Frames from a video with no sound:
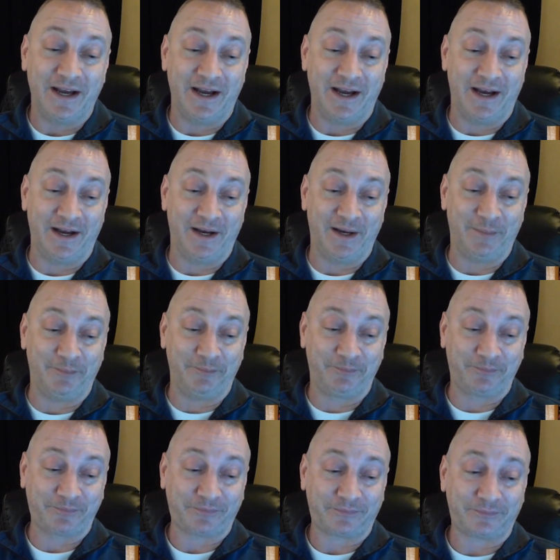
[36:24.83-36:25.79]

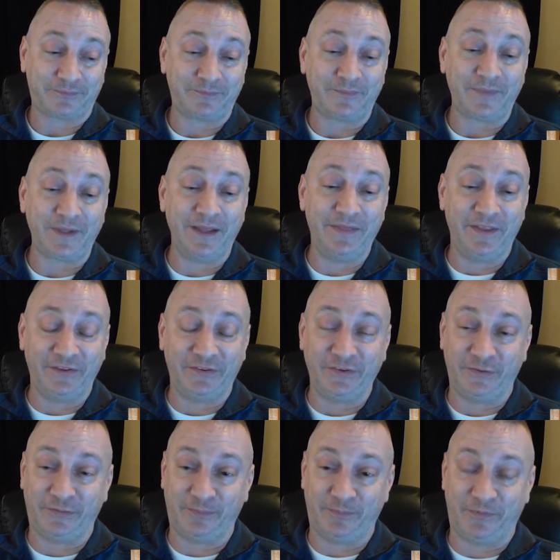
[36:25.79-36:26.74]
um,
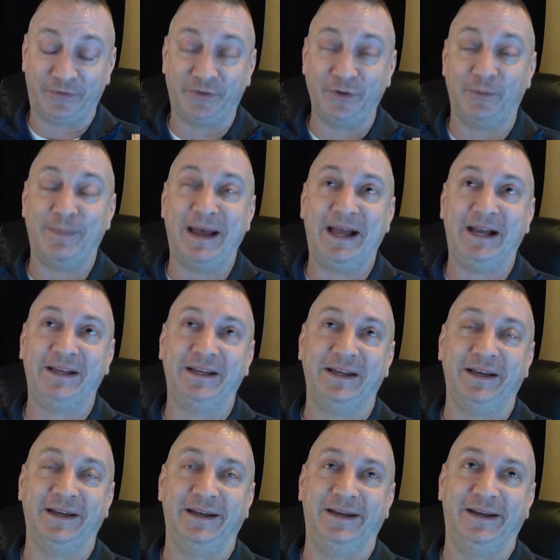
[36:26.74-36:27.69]
this is still
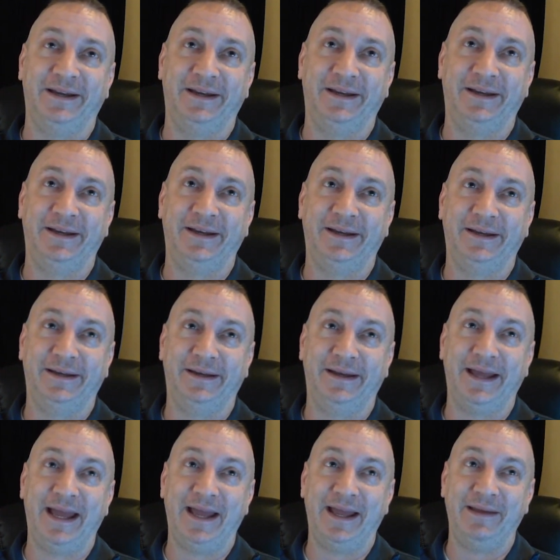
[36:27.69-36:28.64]
back
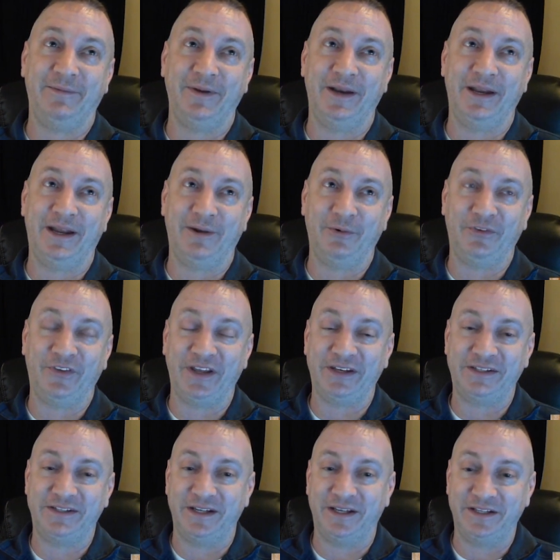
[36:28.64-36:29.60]
when I was
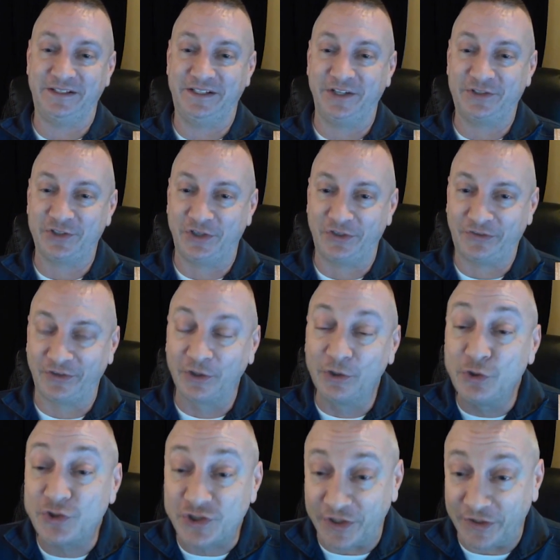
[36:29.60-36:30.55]
at Digital
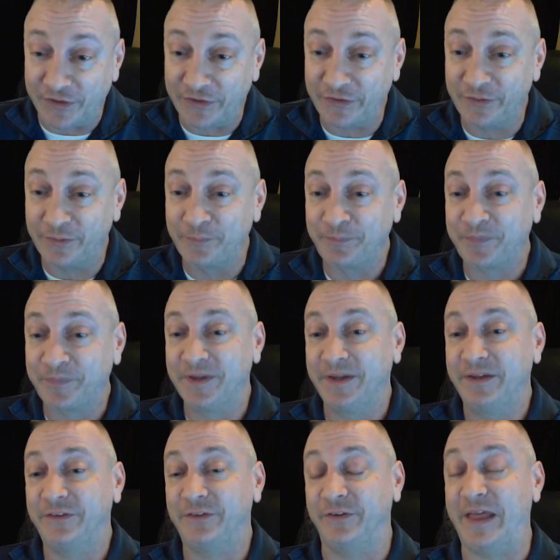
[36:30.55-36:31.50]
Solutions.
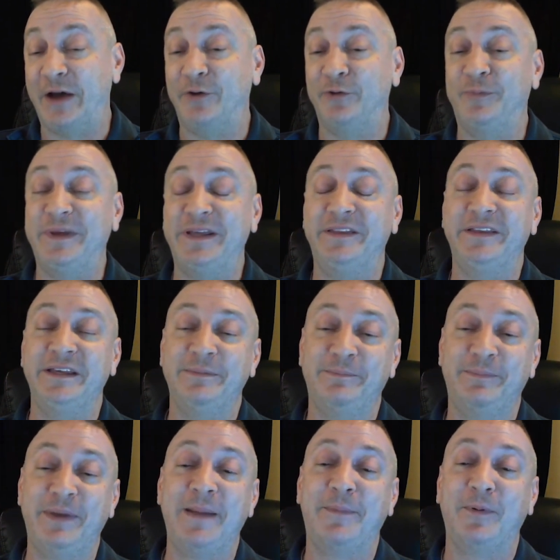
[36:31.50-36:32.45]
So that would be
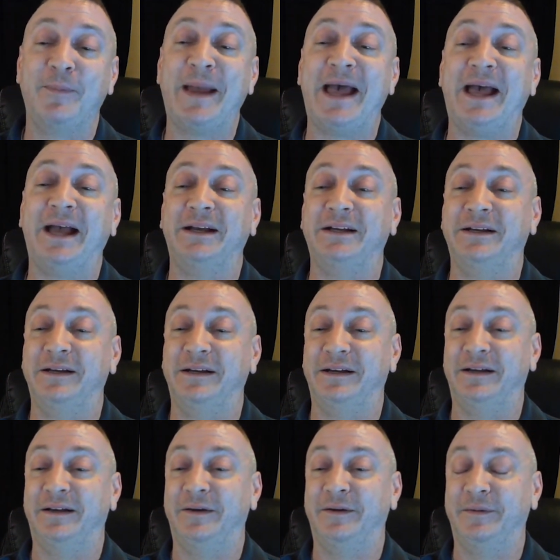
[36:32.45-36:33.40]
the paperback
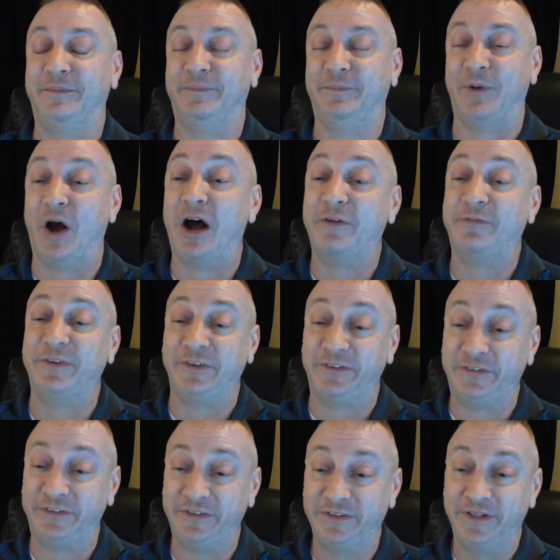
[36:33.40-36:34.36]

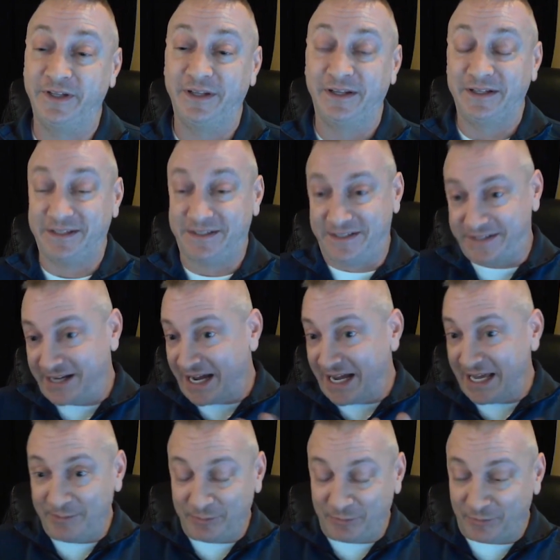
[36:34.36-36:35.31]
office
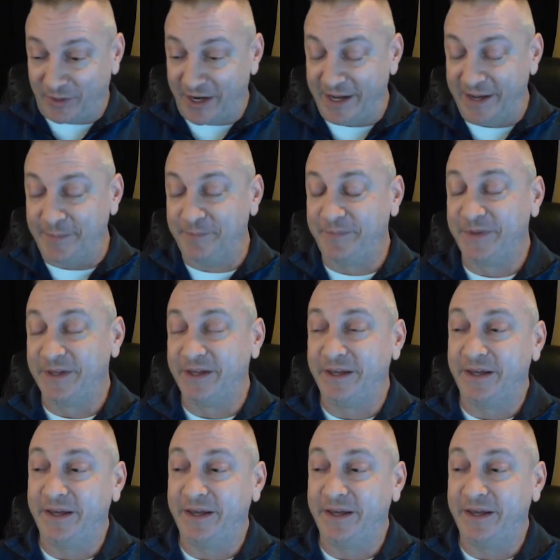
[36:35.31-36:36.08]
time frame.